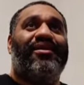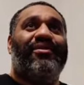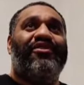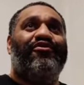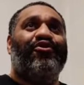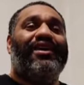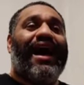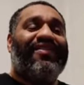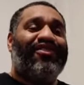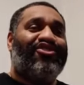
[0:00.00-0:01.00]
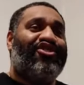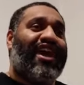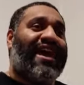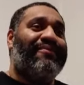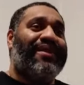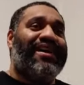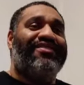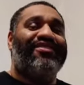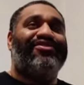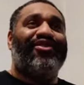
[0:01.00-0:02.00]
If you got the champ in
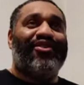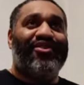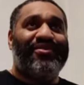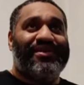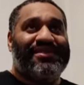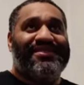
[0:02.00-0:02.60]
the tournament